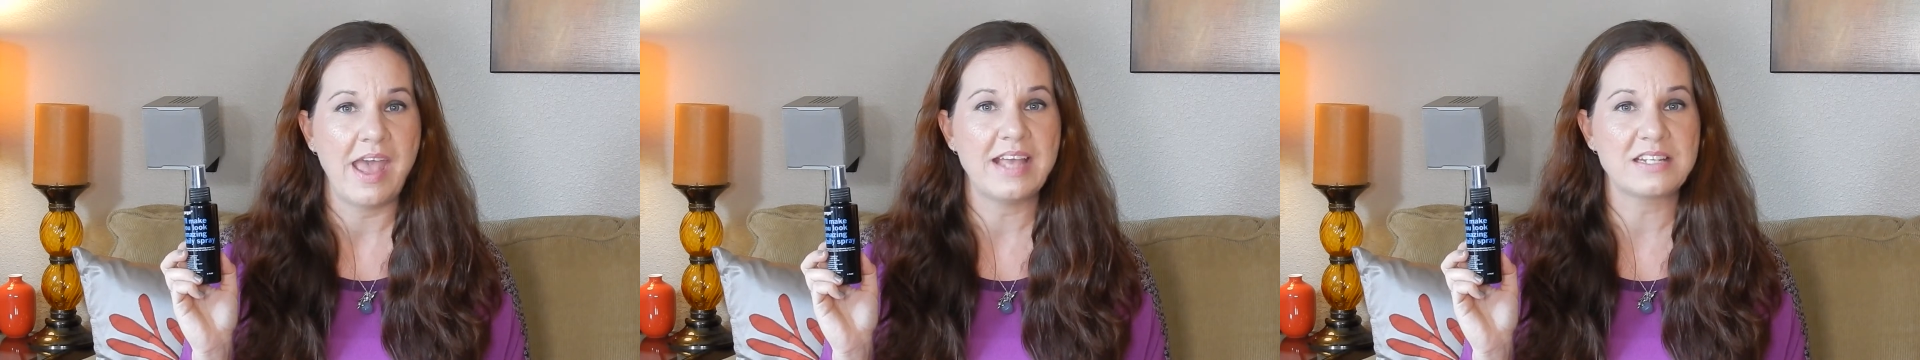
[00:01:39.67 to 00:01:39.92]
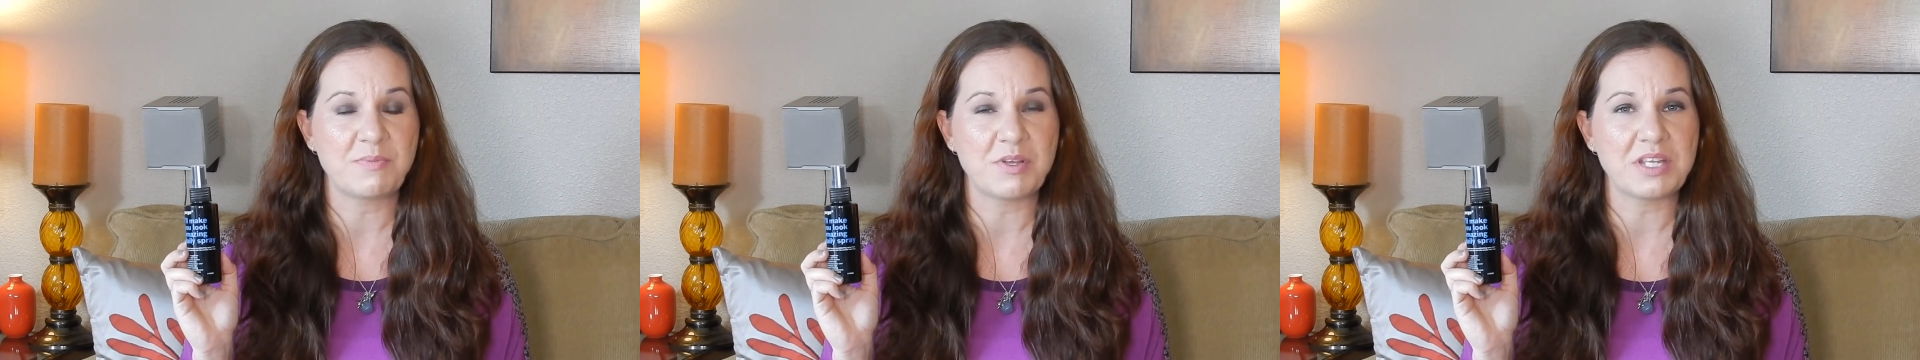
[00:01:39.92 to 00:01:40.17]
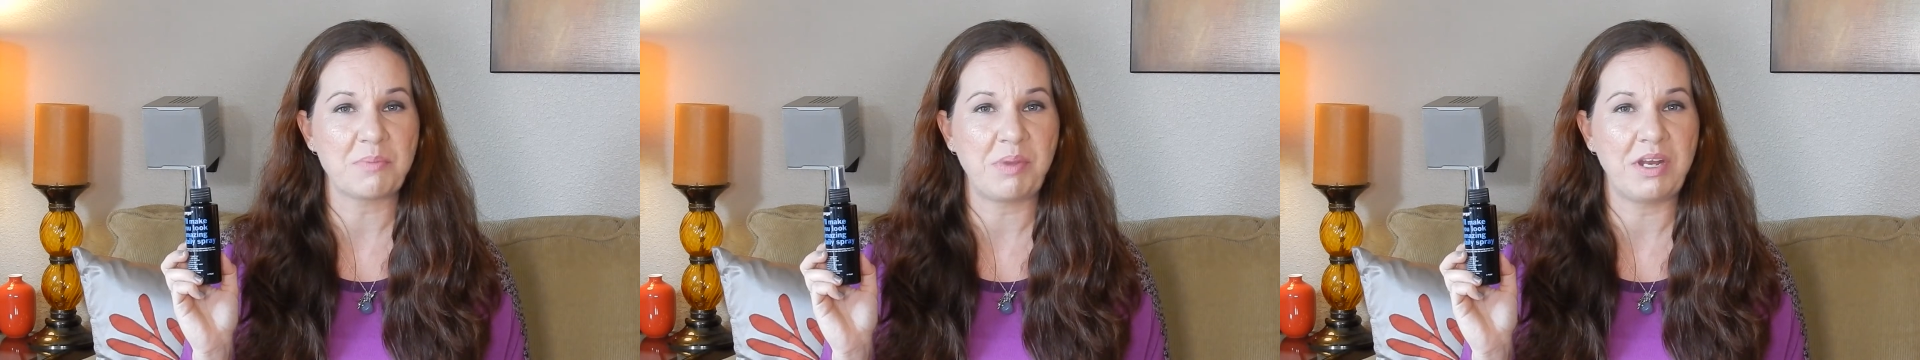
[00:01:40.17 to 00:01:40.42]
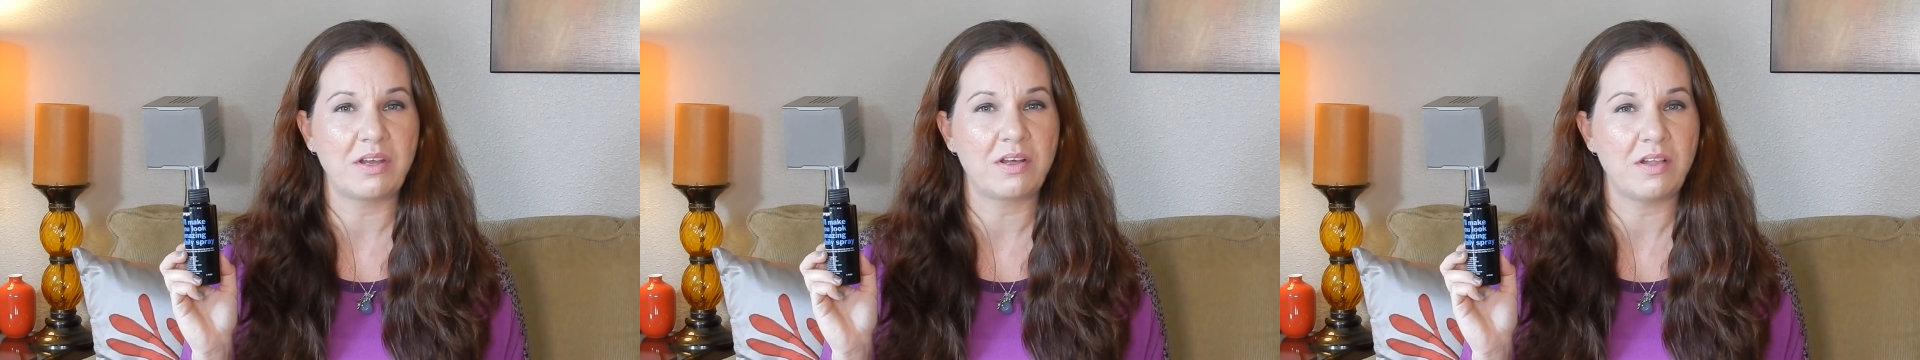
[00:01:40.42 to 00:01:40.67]
It smells like
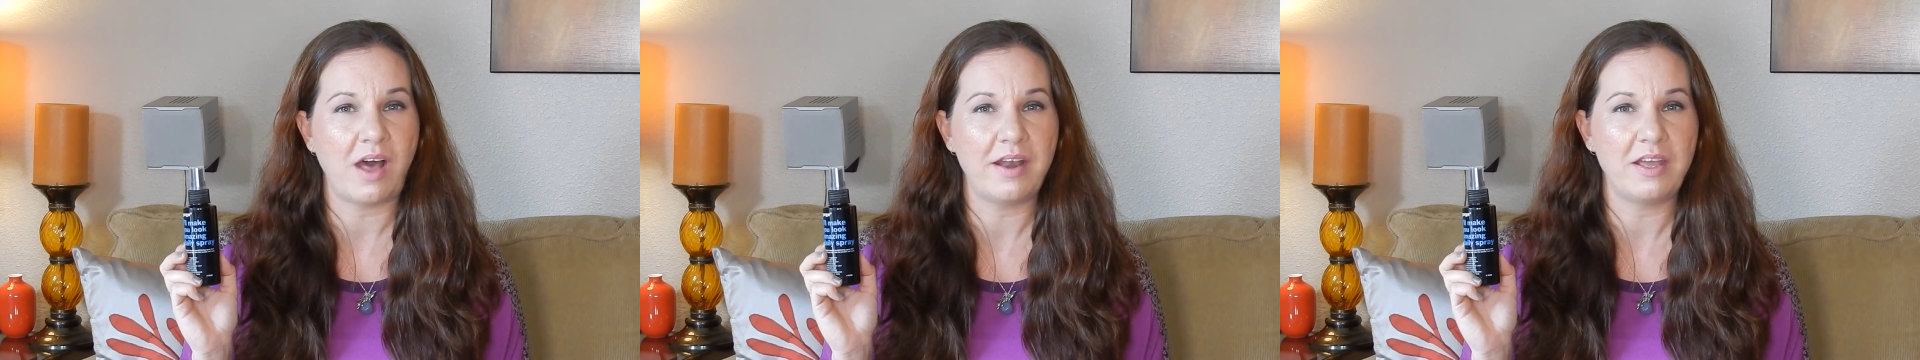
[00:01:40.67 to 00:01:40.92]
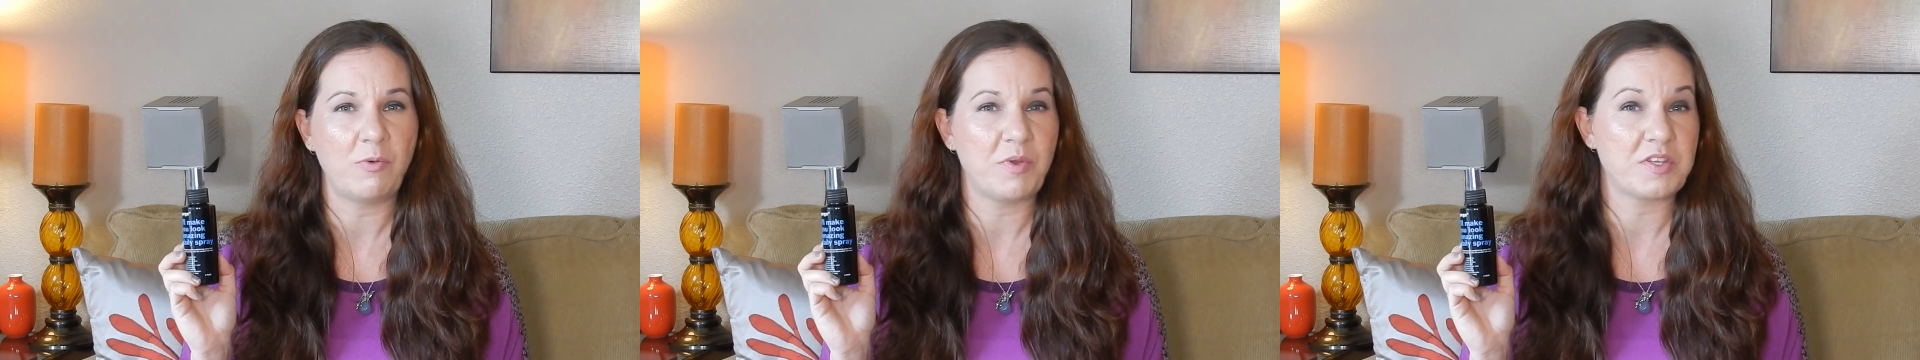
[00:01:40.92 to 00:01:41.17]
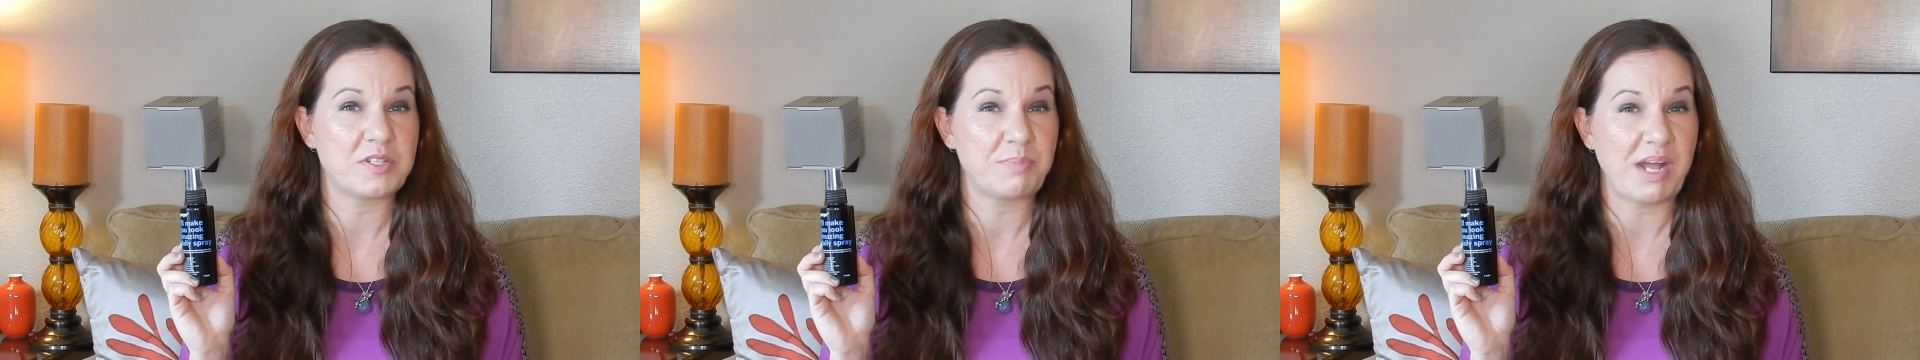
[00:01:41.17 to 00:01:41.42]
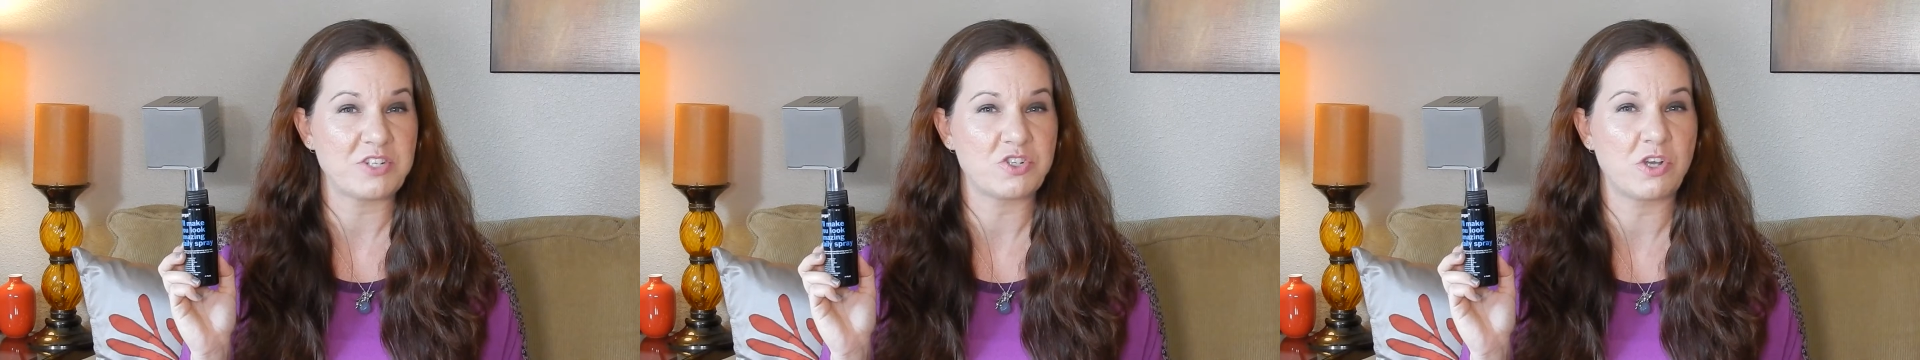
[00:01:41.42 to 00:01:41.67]
pina colada with a
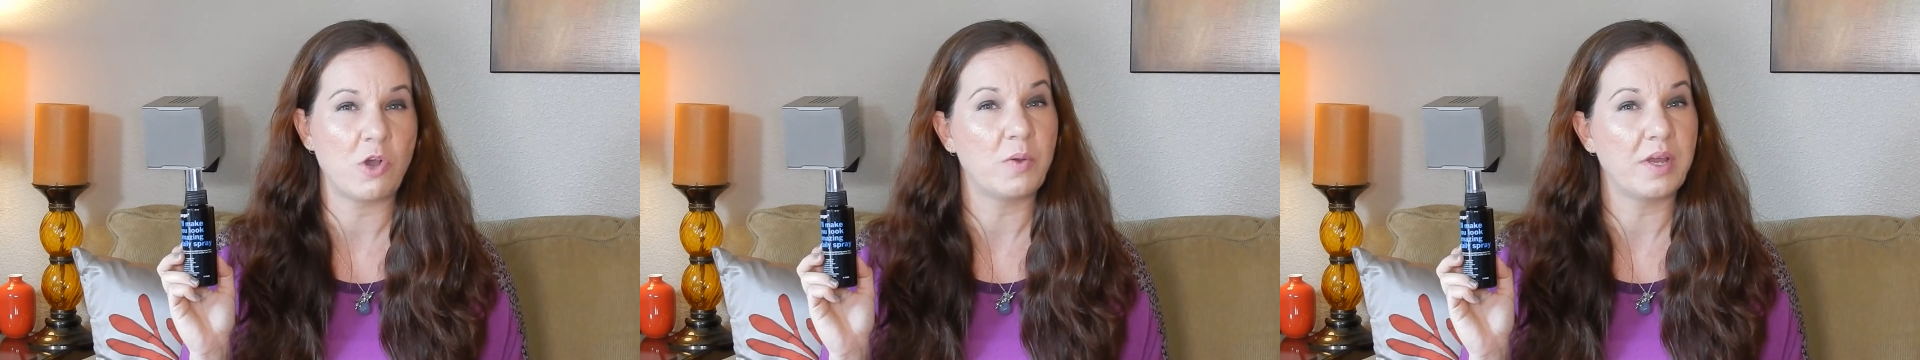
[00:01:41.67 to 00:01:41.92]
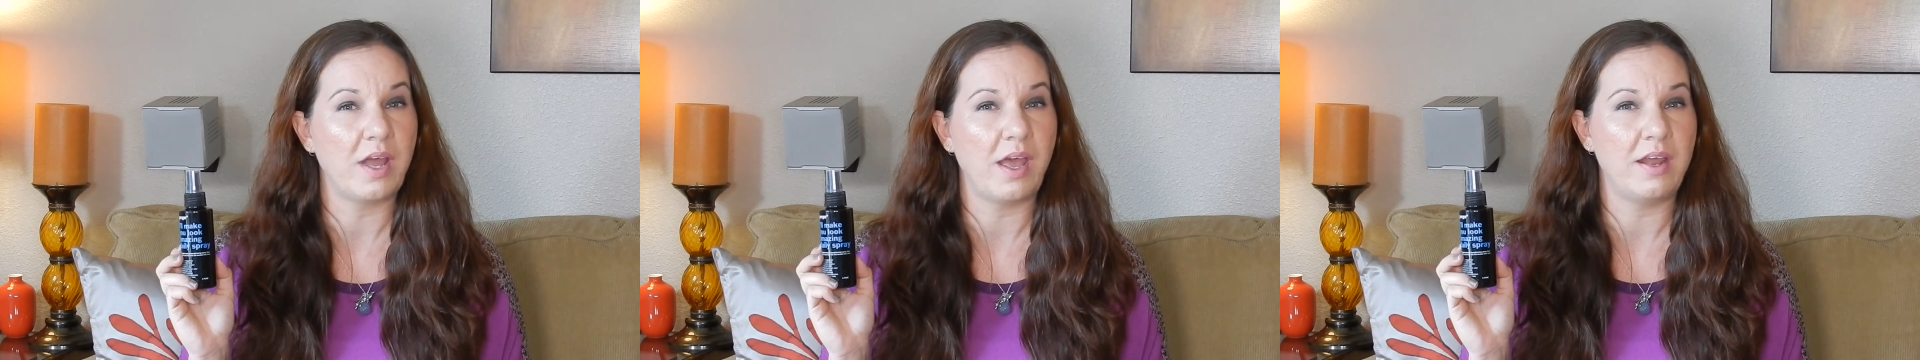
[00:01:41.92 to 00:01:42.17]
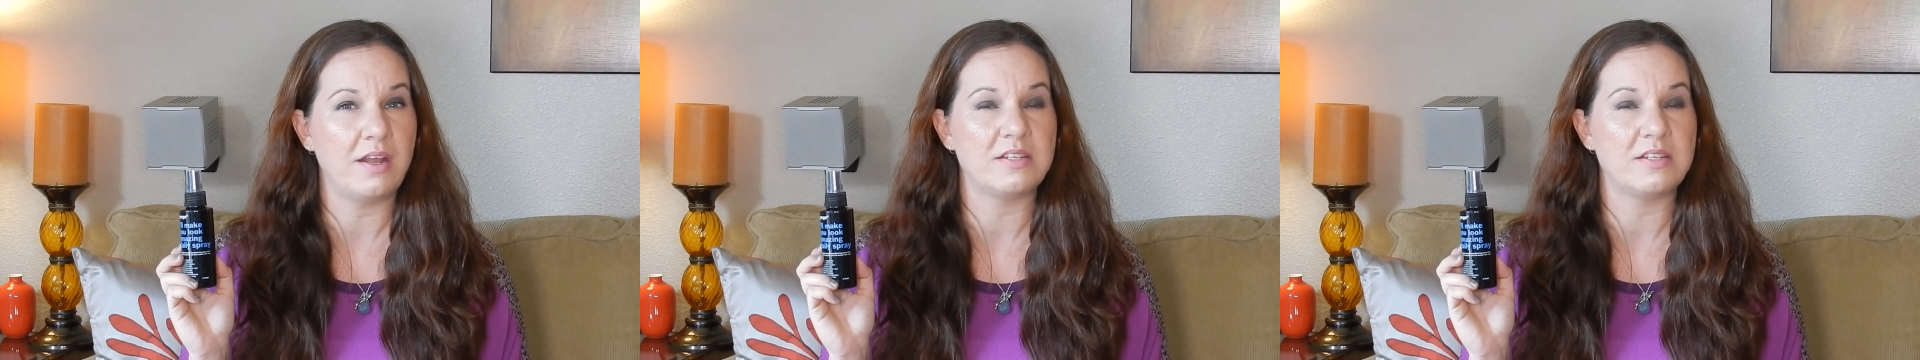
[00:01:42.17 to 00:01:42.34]
splash of coconut.